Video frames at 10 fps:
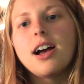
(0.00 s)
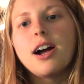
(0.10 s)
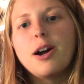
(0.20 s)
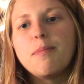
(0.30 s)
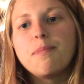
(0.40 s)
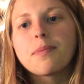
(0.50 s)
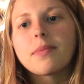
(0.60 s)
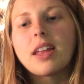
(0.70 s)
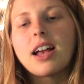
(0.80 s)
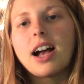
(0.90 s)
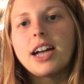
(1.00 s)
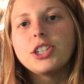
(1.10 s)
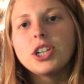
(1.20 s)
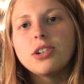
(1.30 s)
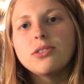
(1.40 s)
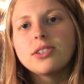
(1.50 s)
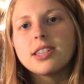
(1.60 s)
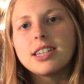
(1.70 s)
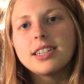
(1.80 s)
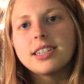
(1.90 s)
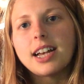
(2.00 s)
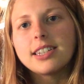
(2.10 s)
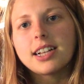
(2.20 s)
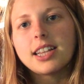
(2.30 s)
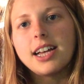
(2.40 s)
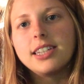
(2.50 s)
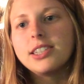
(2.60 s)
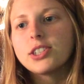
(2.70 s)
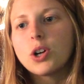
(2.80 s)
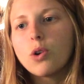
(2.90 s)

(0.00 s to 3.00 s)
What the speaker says: Um, I chose this as a cleanse